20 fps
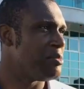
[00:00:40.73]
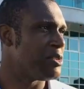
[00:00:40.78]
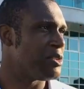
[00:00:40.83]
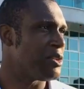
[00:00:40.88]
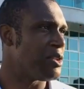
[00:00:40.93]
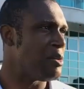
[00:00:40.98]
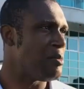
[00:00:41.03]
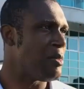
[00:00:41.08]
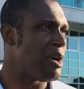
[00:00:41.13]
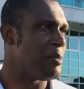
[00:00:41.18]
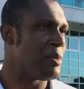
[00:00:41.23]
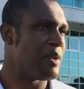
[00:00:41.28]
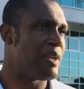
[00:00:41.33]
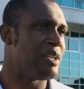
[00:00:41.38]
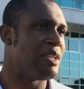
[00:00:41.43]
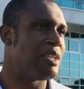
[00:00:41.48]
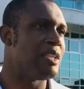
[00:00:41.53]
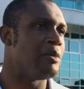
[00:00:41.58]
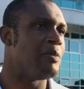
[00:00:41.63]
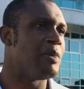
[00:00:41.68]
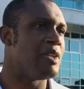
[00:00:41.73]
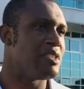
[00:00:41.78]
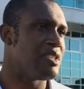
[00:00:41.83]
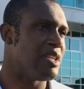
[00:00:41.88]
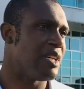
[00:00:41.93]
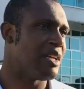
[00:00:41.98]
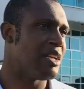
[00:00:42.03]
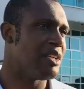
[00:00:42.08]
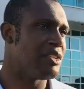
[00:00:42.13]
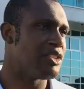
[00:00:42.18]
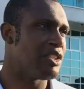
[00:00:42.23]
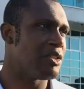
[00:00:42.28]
as though they might be getting a little bit tired,